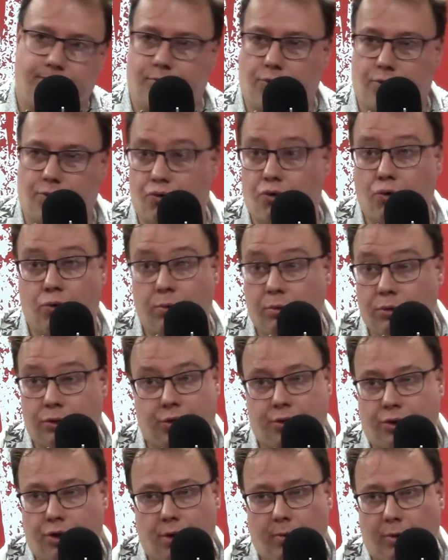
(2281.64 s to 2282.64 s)

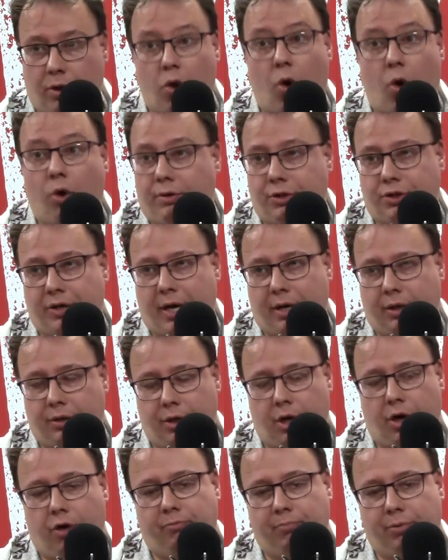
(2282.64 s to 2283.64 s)
cruise through a lot of the second
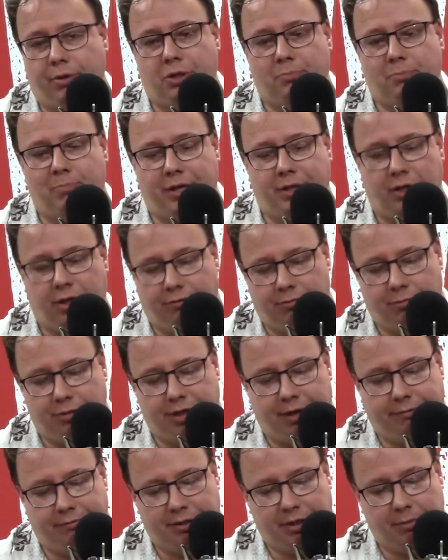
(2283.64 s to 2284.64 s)
half, but especially from
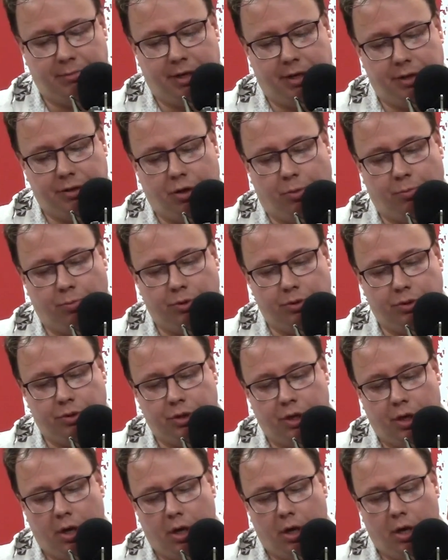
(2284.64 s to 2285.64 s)
70 minutes
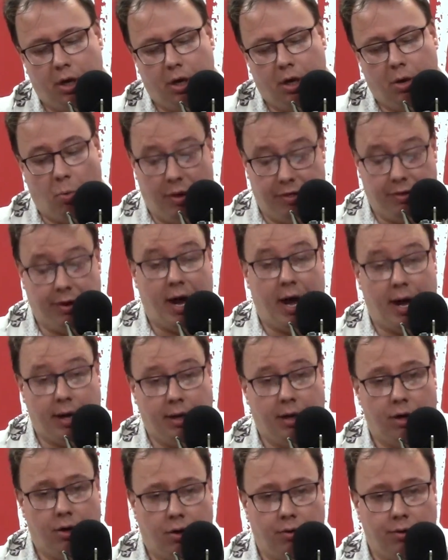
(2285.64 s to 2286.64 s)
onwards, with an
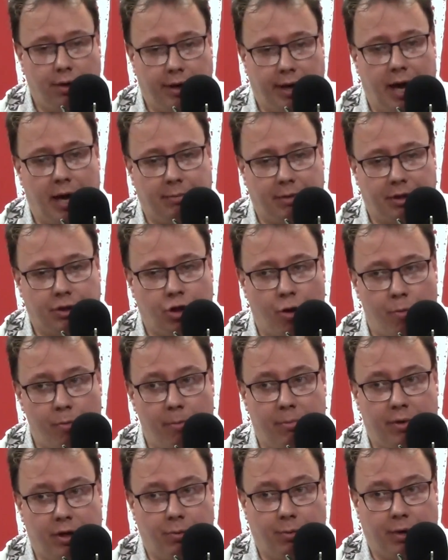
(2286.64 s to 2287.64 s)
eye on the game that's
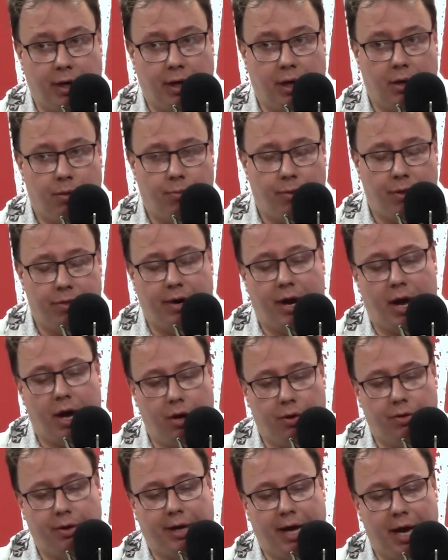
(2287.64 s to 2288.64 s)
coming midweek, with an eye
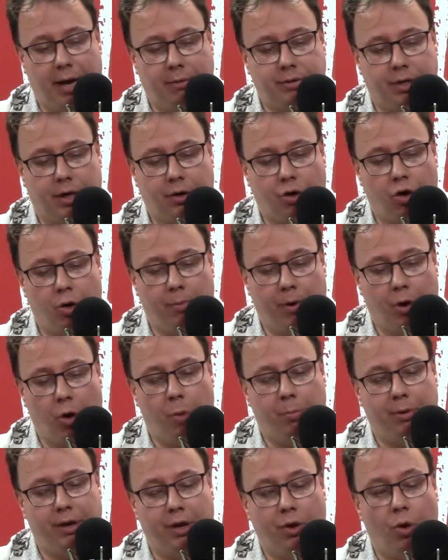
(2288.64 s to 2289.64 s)
on the games that are coming
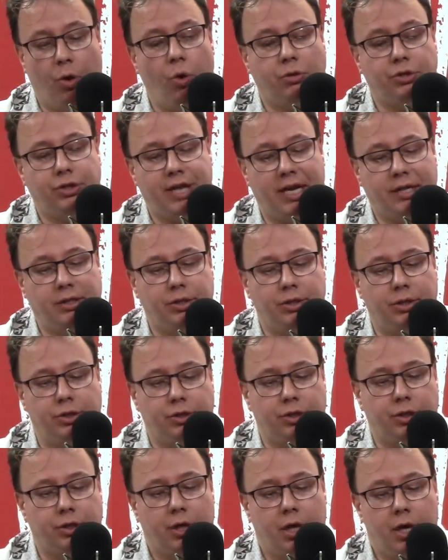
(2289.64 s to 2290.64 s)
up. And in all
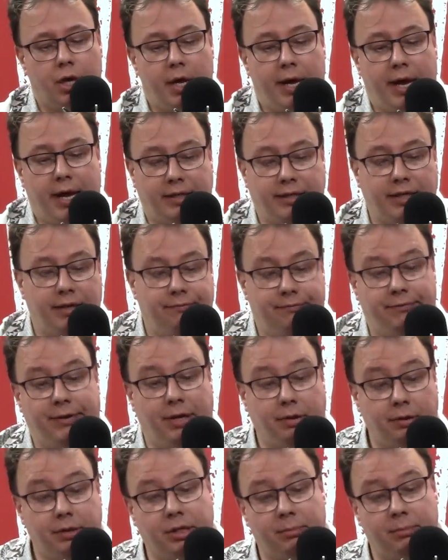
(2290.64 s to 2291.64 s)
senses, it did
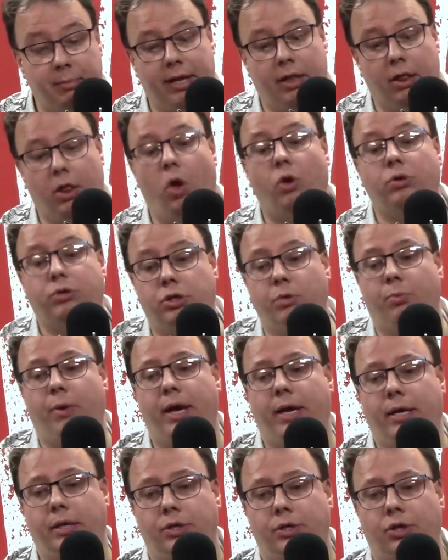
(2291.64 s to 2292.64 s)
feel to me in lots of
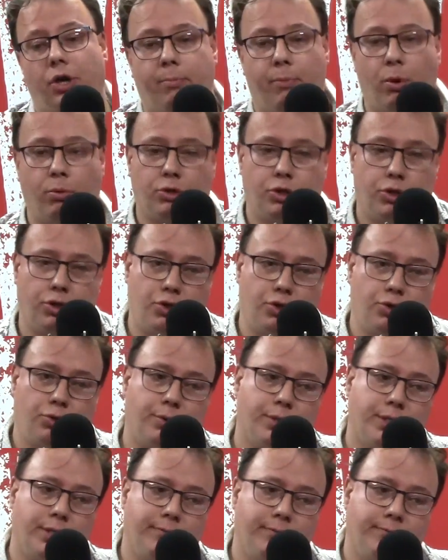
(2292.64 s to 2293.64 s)
ways our most
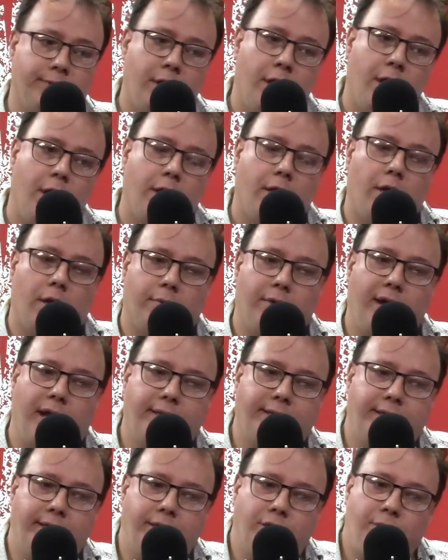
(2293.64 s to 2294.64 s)
sort of,
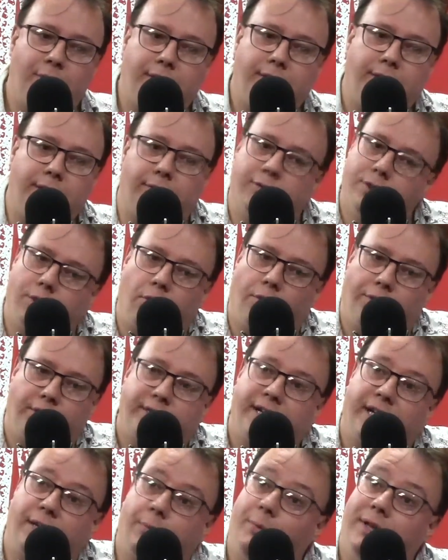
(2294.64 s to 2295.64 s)
1920, there's a lot of
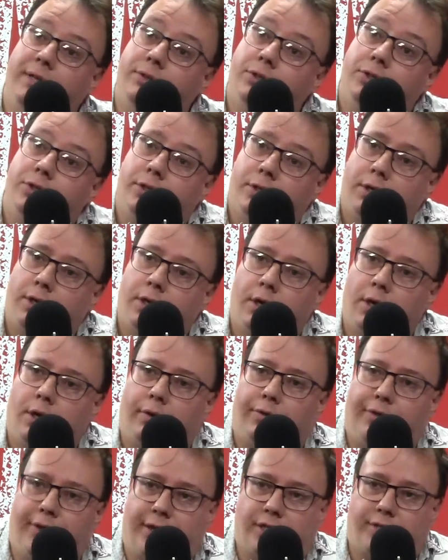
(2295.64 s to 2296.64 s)
tight wins.
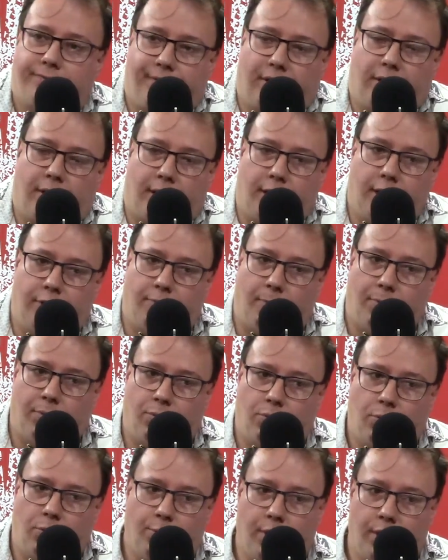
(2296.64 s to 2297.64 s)
This felt like
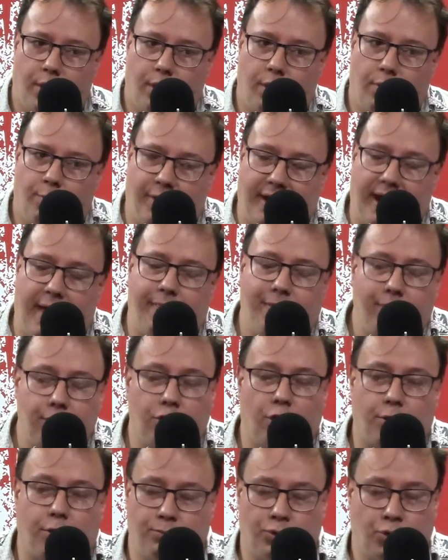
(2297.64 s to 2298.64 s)
Liverpool were getting the
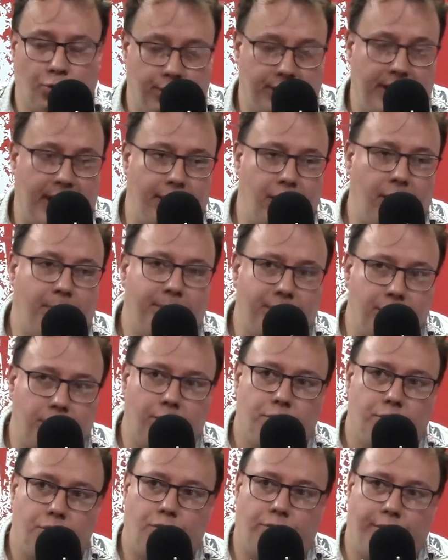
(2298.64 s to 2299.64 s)
job done, getting the
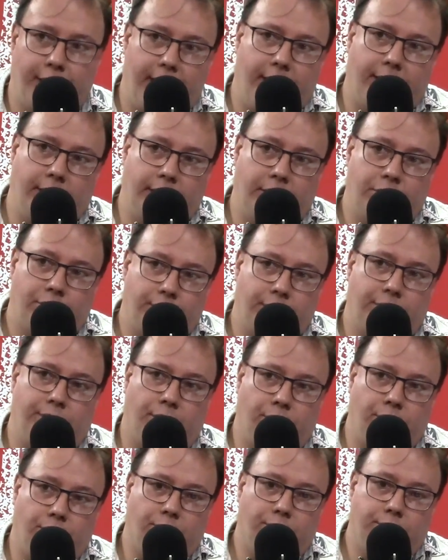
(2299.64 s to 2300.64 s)
business done early so that
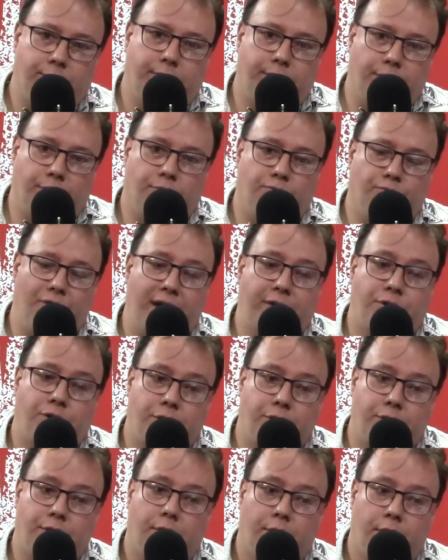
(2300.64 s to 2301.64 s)
they could
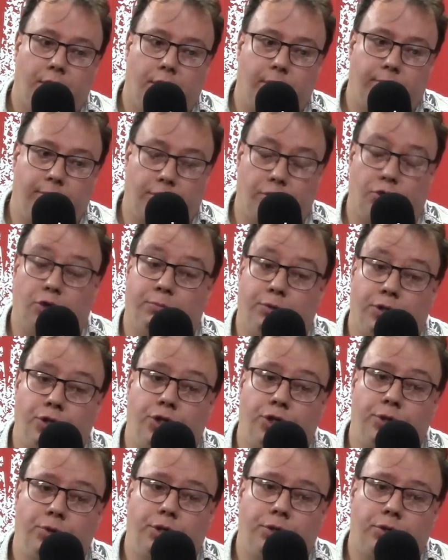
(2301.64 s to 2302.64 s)
rest with the
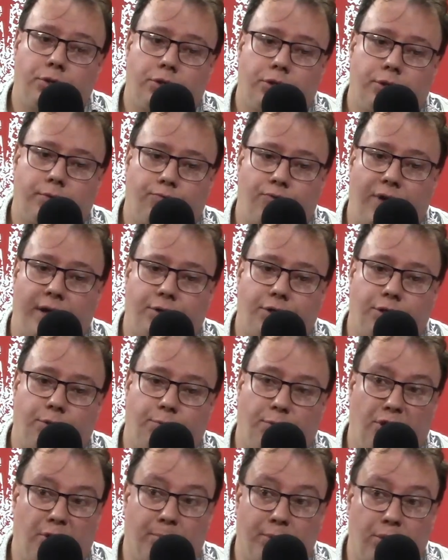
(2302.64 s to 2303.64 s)
substitutions, rest
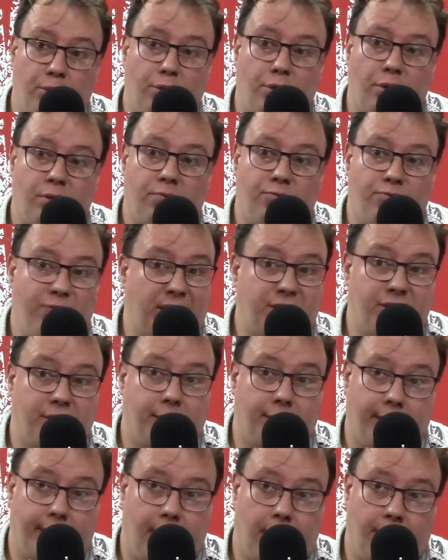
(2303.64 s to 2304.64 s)
with the ball, rest
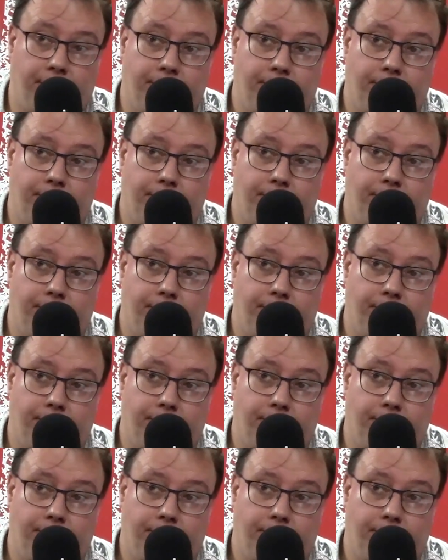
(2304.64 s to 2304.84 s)
in the game.